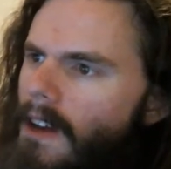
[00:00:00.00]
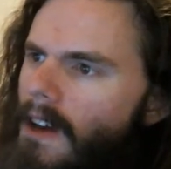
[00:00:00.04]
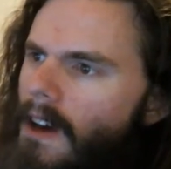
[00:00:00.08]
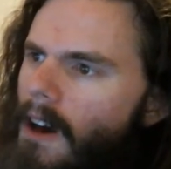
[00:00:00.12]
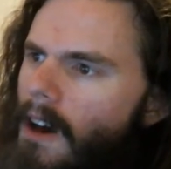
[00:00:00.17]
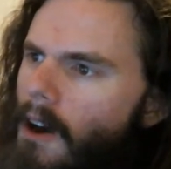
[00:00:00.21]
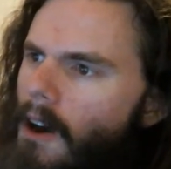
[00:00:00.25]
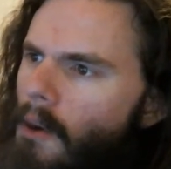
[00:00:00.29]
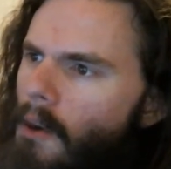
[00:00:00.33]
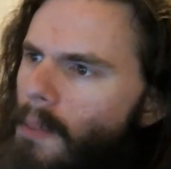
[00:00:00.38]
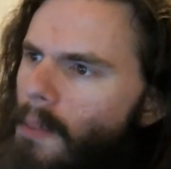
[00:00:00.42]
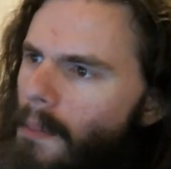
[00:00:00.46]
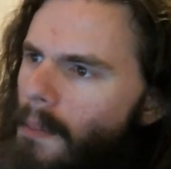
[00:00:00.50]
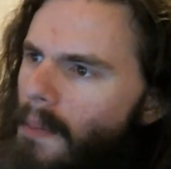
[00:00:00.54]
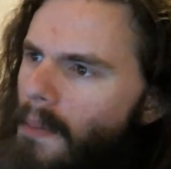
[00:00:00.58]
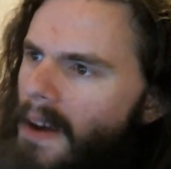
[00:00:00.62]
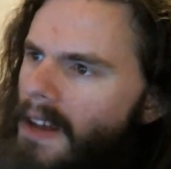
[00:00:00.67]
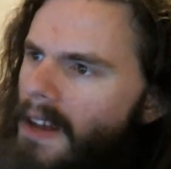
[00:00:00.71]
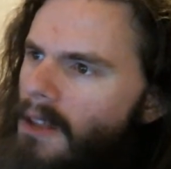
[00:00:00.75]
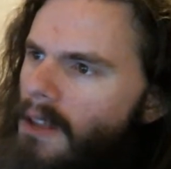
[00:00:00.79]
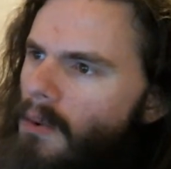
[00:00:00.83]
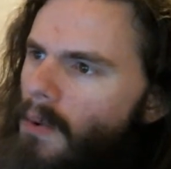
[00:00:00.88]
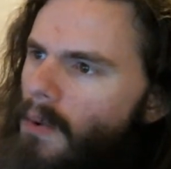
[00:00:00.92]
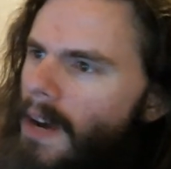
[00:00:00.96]
Oh, but
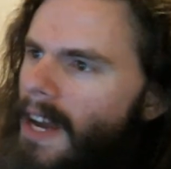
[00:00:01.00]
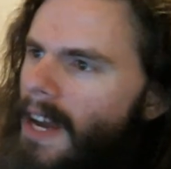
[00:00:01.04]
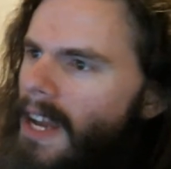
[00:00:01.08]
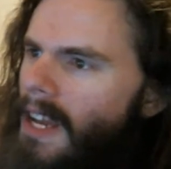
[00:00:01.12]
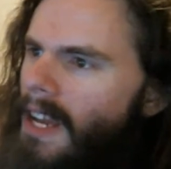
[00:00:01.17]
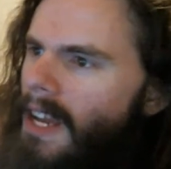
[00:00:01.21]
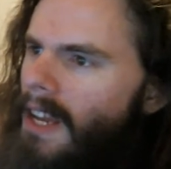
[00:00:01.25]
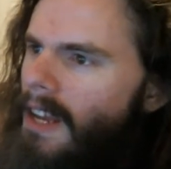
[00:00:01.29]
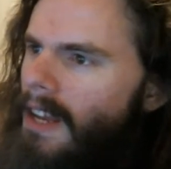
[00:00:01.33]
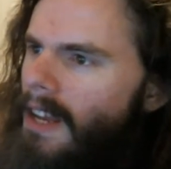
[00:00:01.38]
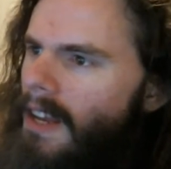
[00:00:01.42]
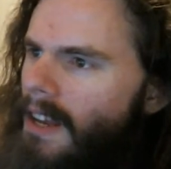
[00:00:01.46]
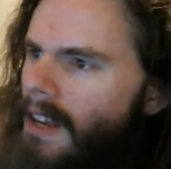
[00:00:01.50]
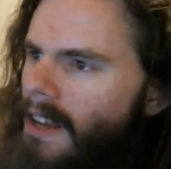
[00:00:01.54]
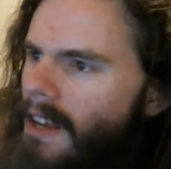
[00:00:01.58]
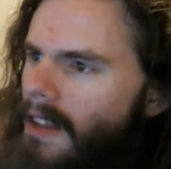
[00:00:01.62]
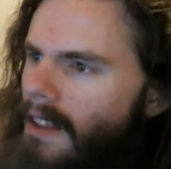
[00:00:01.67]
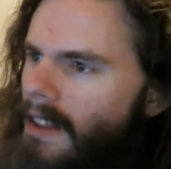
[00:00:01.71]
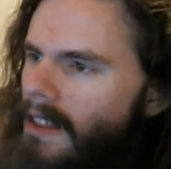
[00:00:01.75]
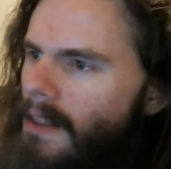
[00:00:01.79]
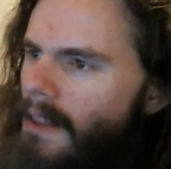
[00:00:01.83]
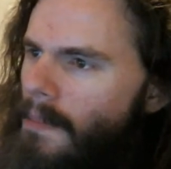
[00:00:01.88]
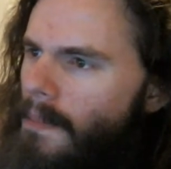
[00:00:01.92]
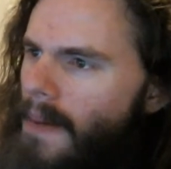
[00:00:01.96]
by the way,
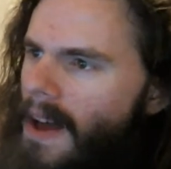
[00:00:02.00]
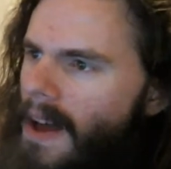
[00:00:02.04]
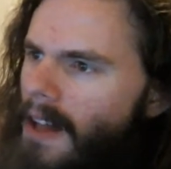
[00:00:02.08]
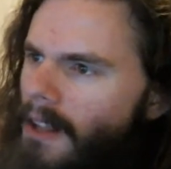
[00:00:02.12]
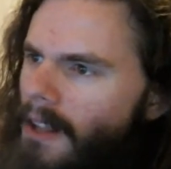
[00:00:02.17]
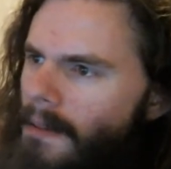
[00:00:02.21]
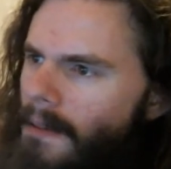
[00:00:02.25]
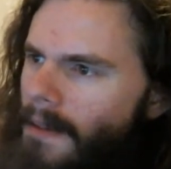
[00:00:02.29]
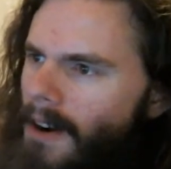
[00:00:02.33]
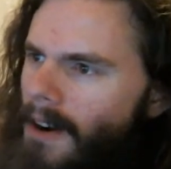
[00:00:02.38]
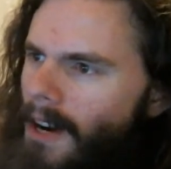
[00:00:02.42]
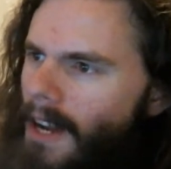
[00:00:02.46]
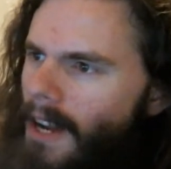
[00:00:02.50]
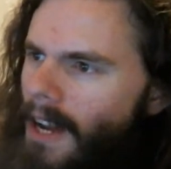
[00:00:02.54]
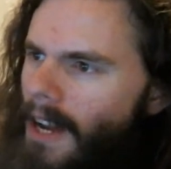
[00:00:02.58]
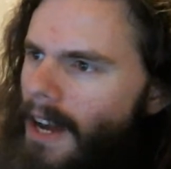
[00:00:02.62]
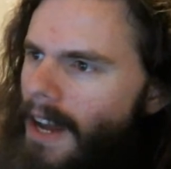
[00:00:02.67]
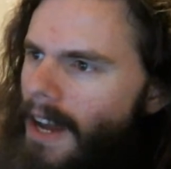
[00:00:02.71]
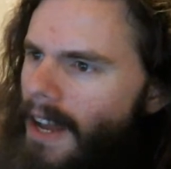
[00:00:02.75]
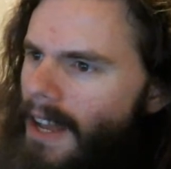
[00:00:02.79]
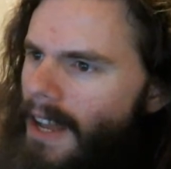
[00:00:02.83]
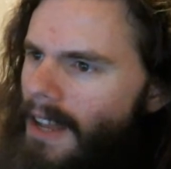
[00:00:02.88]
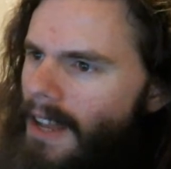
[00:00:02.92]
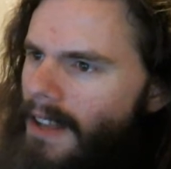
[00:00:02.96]
the Palamar
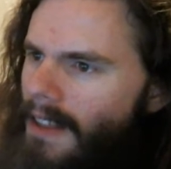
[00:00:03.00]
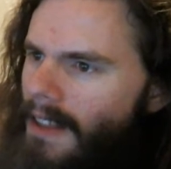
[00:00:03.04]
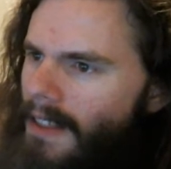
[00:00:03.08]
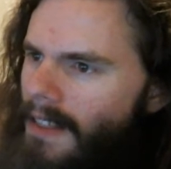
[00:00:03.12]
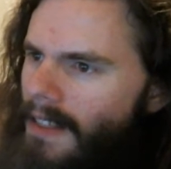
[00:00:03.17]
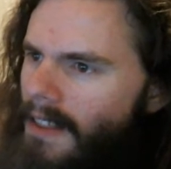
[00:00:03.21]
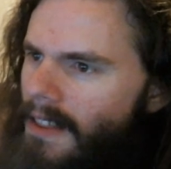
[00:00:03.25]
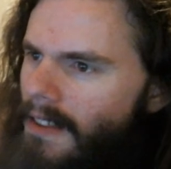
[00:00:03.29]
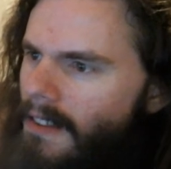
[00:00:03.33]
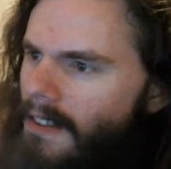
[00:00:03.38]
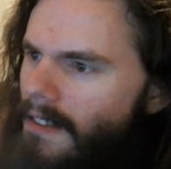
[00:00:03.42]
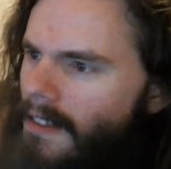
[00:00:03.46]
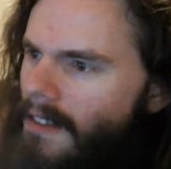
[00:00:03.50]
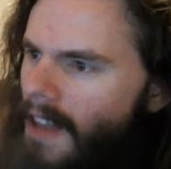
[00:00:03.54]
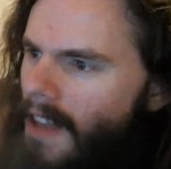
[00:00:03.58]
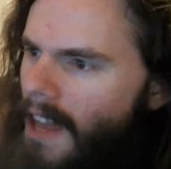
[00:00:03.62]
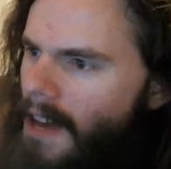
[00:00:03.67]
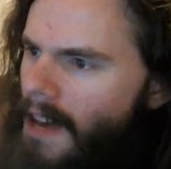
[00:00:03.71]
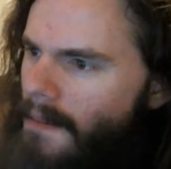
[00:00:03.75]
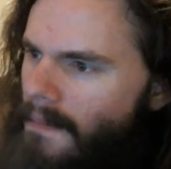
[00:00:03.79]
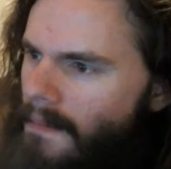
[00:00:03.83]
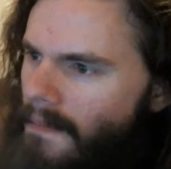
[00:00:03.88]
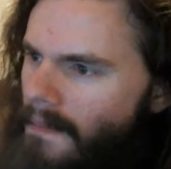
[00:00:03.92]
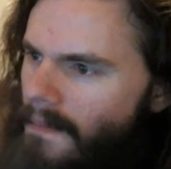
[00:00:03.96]
guy, this is
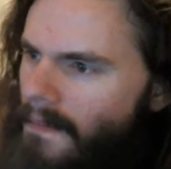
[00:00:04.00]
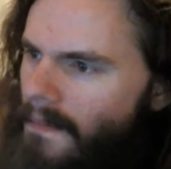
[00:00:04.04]
him.